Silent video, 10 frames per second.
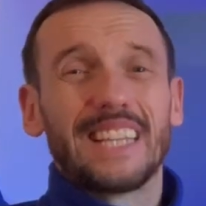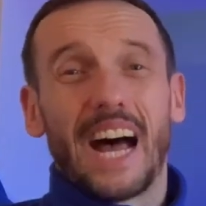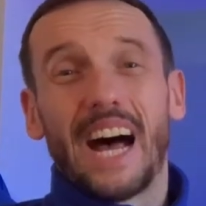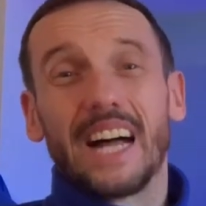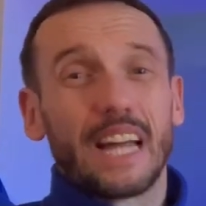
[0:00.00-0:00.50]

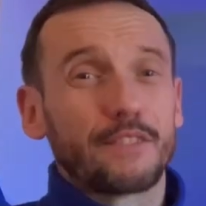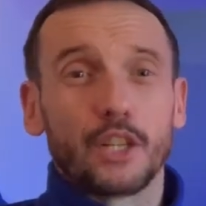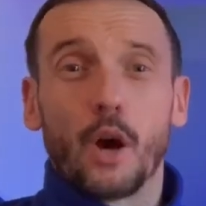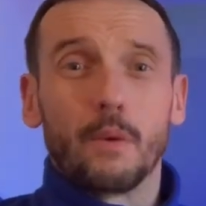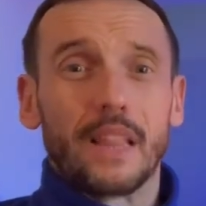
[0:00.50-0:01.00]
I'd have to
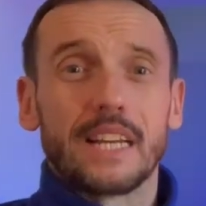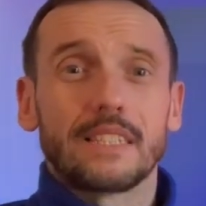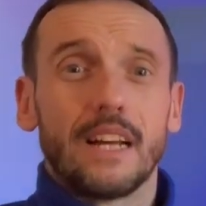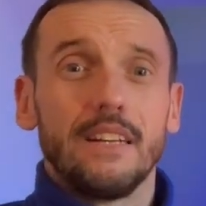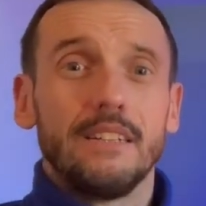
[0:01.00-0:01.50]
go with
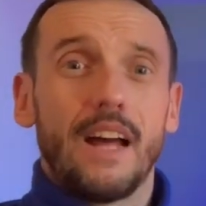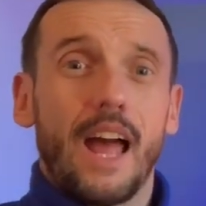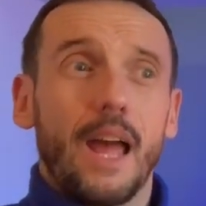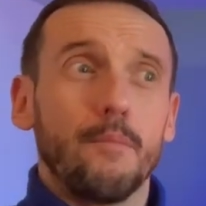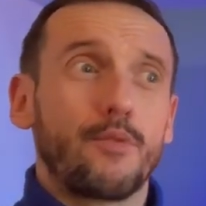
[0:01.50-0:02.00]
Leicester.
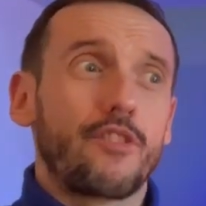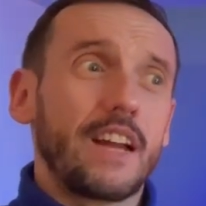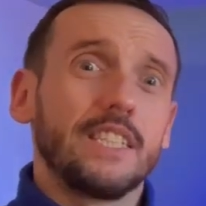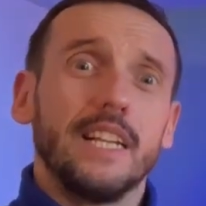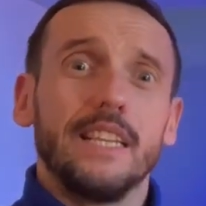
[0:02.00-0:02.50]

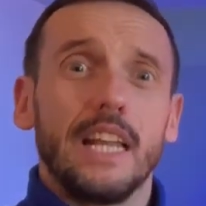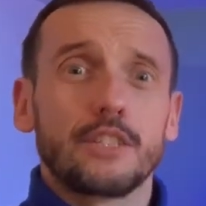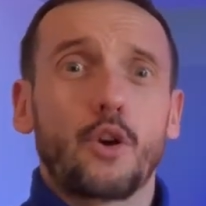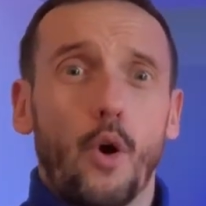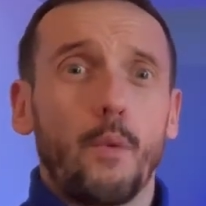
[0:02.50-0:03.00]
Progression in this
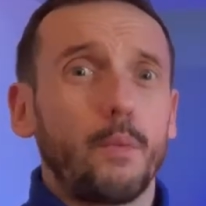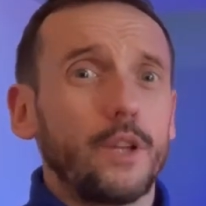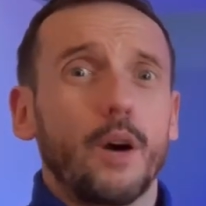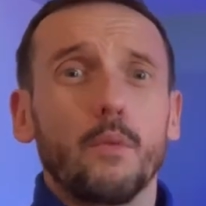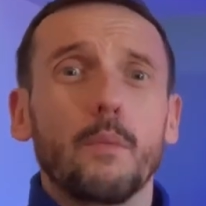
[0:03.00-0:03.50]
Cup, you
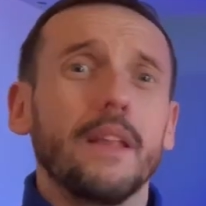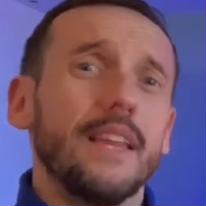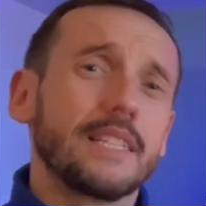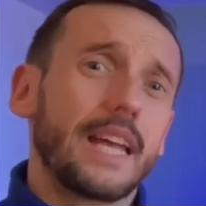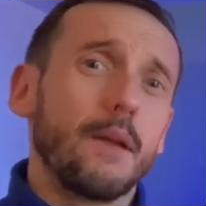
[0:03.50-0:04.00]
know, we win
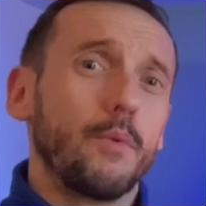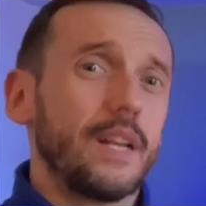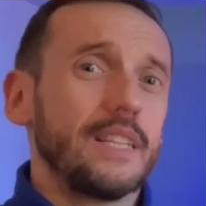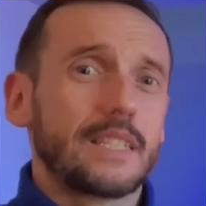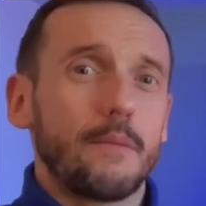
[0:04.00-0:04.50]
this game, we're in
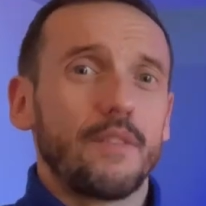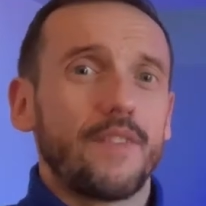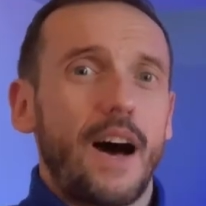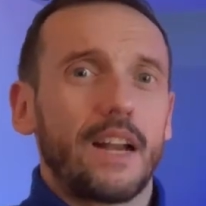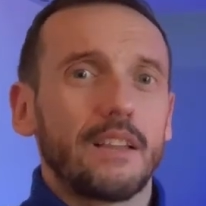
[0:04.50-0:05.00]
the
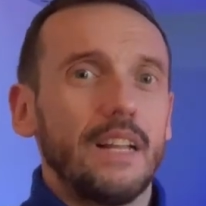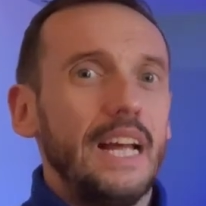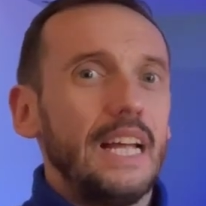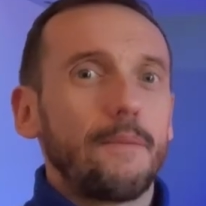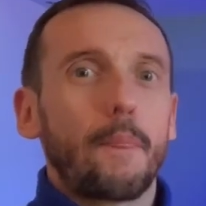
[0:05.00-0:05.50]
semi-final.
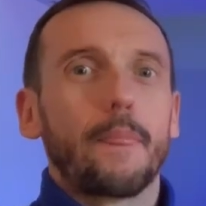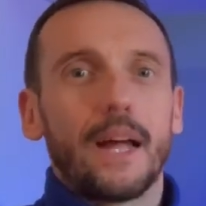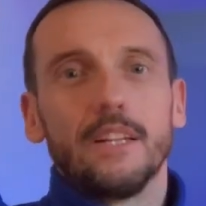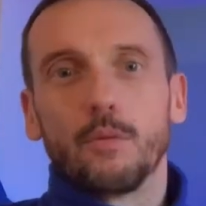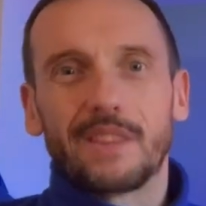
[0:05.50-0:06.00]

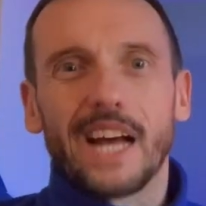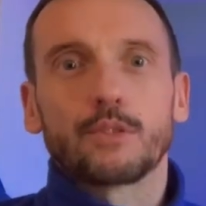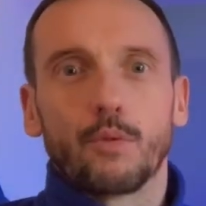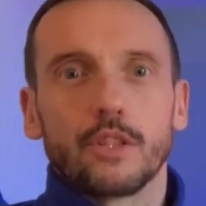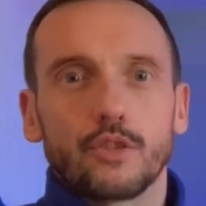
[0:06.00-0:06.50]
That's
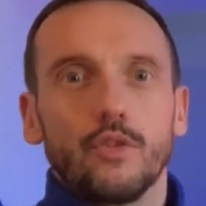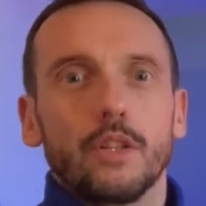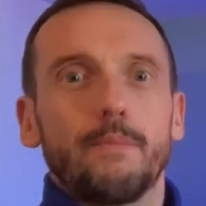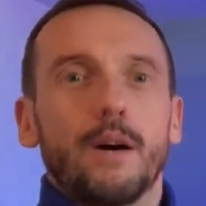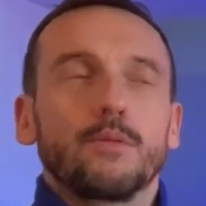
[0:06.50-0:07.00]
what it's all
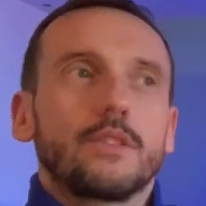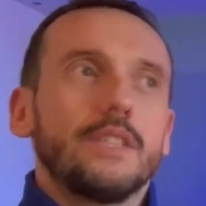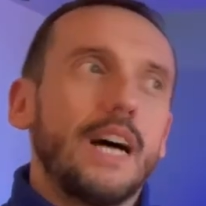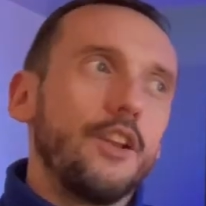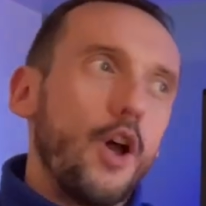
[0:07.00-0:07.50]
about.
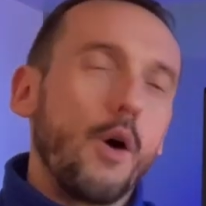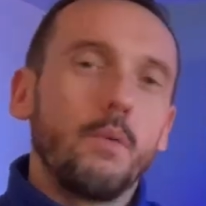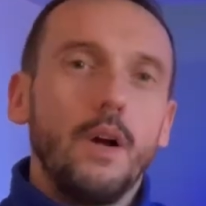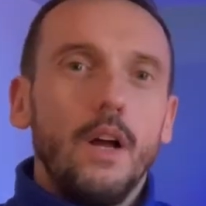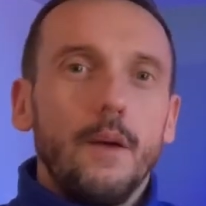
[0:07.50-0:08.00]
I know
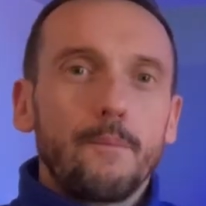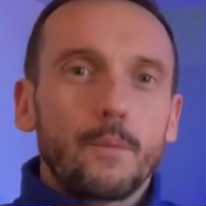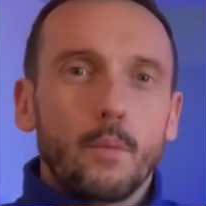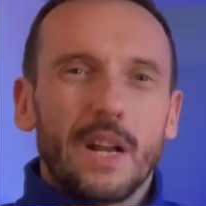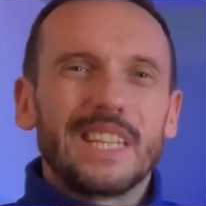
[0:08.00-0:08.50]

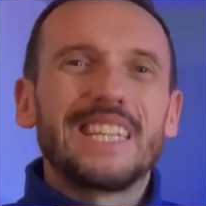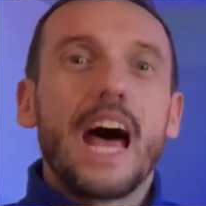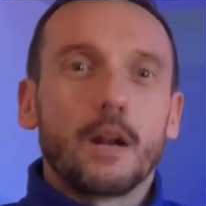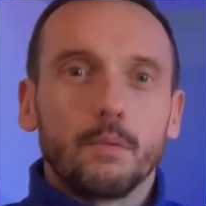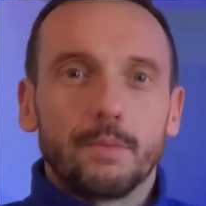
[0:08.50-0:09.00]
we're in a
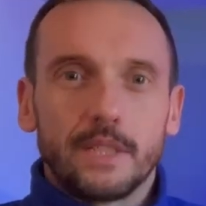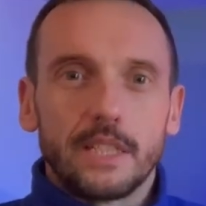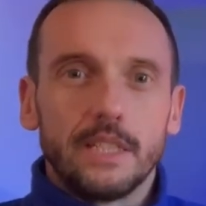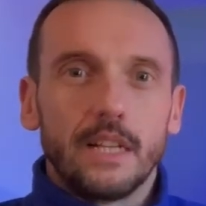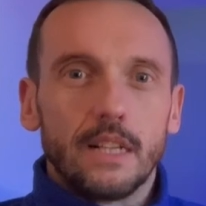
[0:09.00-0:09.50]
terrible
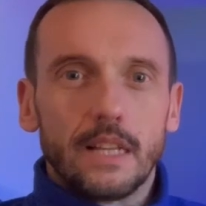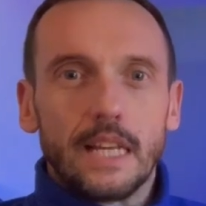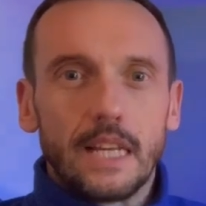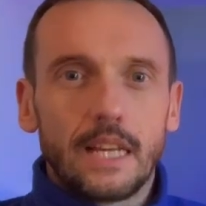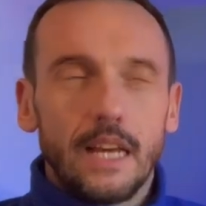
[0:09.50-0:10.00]
position in the
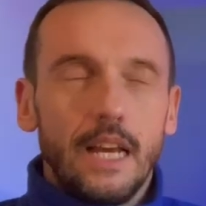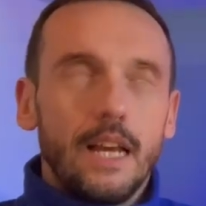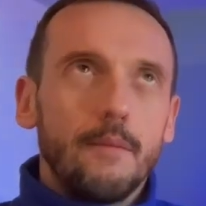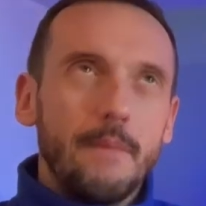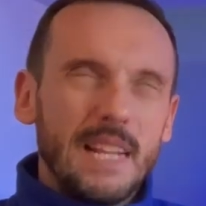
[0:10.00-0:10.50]
league,
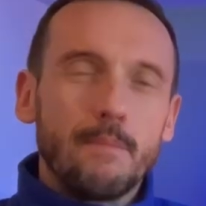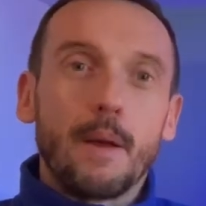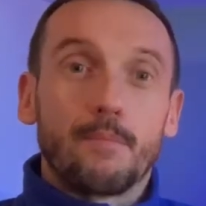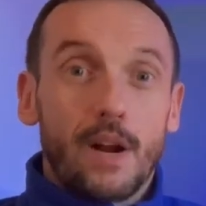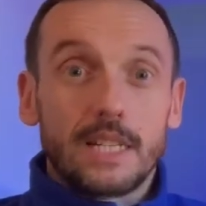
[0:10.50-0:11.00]
made a
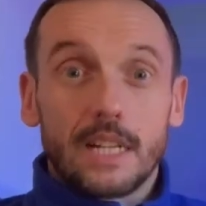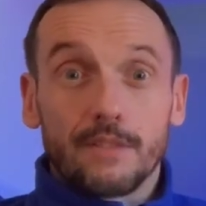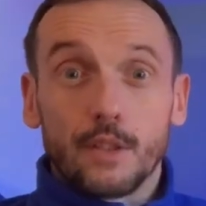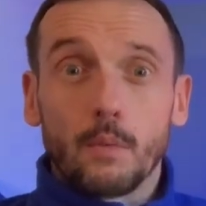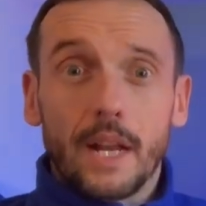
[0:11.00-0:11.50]
bit brighter after
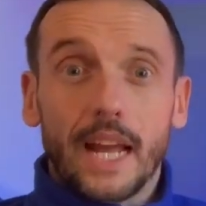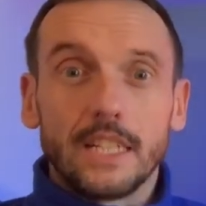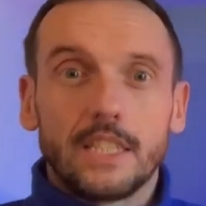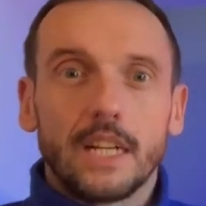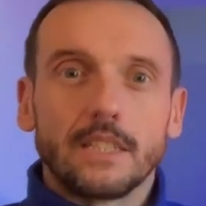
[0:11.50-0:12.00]
the win
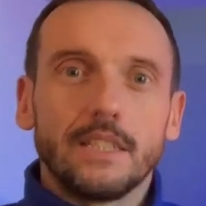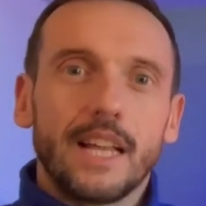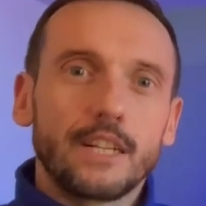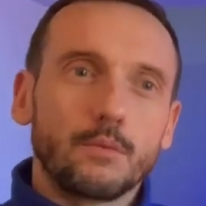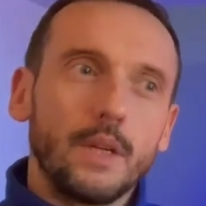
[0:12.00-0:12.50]
against Chelsea
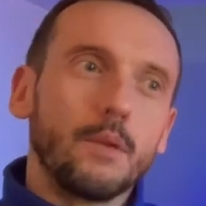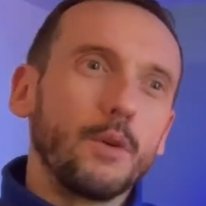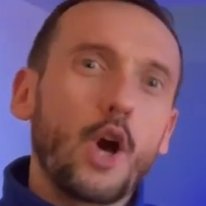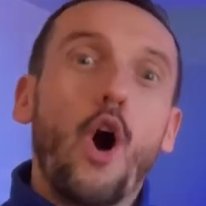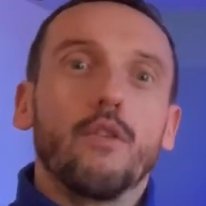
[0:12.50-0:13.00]
last week, and we
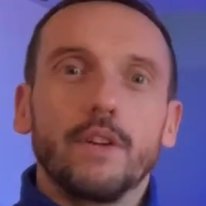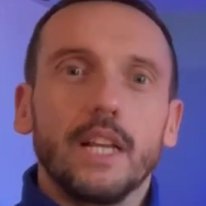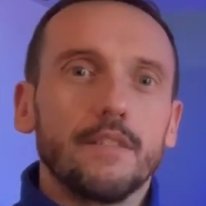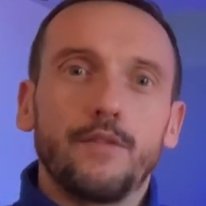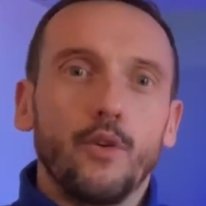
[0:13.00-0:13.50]
can't really
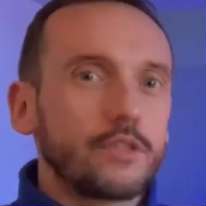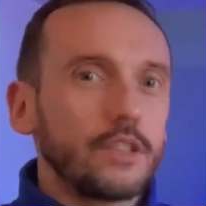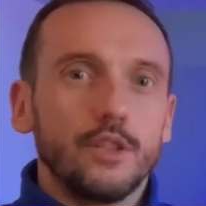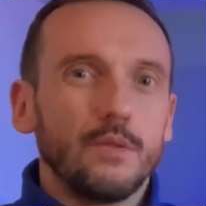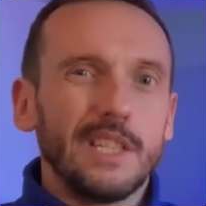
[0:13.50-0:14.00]
afford to
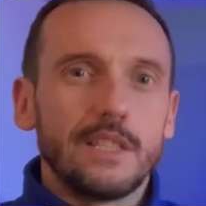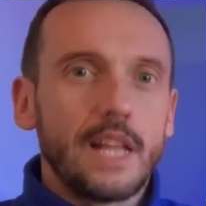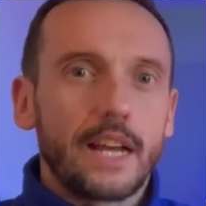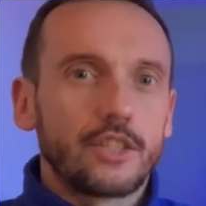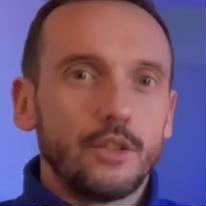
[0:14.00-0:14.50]
lose these
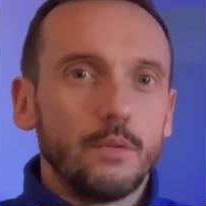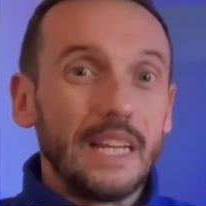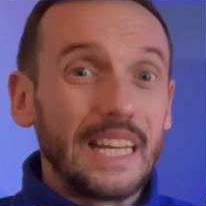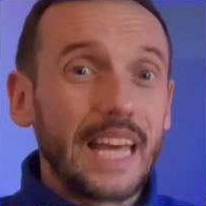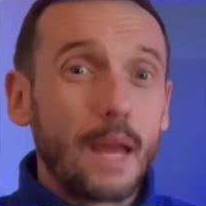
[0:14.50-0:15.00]
next 2
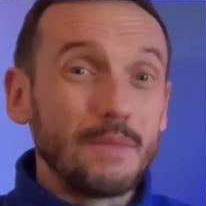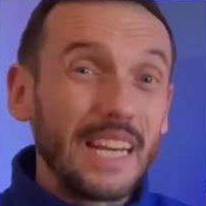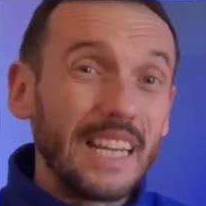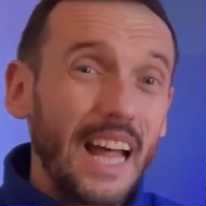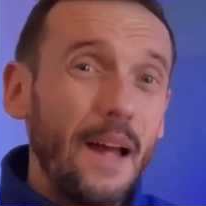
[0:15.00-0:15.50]
league games
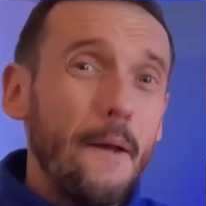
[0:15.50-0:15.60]
either.